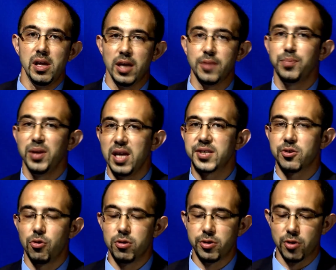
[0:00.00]
and plays a
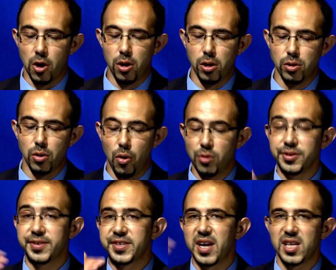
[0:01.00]
role on
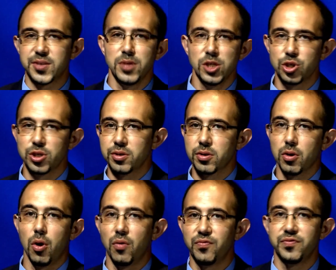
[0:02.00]
the transmission
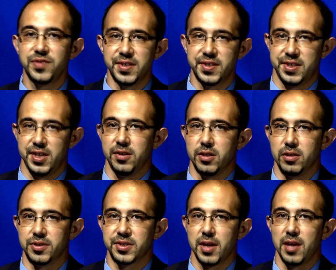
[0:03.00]
of these
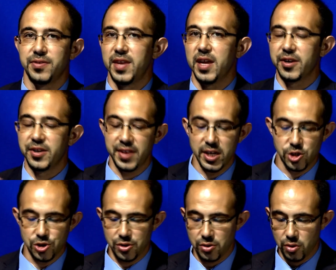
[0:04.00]
signals and
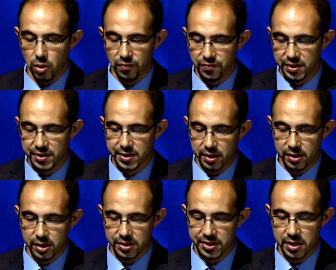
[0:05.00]
degradation of these
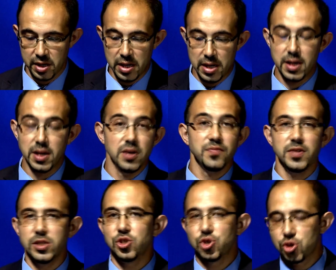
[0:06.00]
signals,
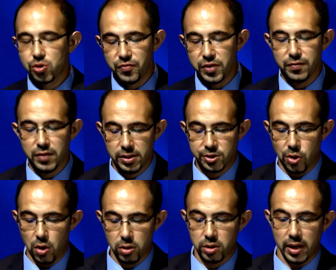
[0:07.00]
which we will
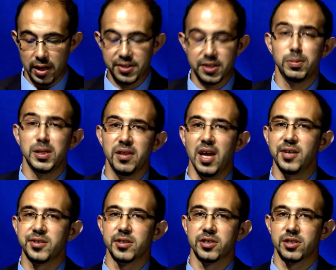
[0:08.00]
talk a little bit
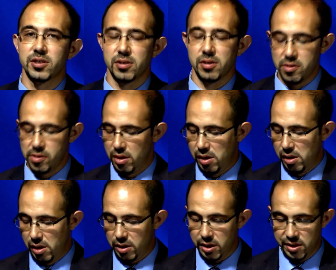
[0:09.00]
later
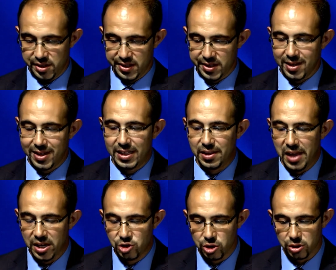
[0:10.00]
in this
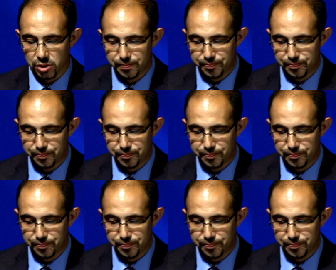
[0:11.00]
lecture.